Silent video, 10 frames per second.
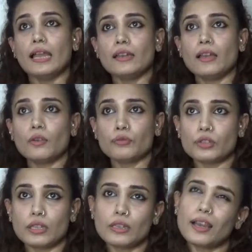And
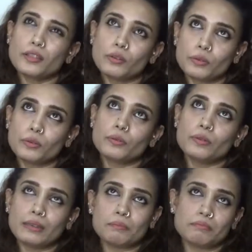after that, I thought, you
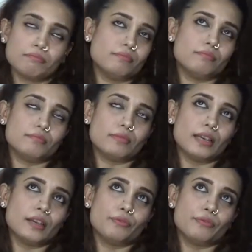know, um,
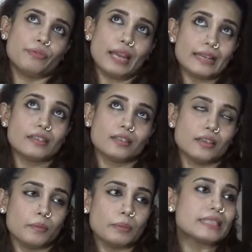I felt
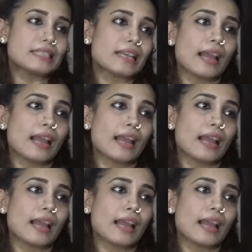a bit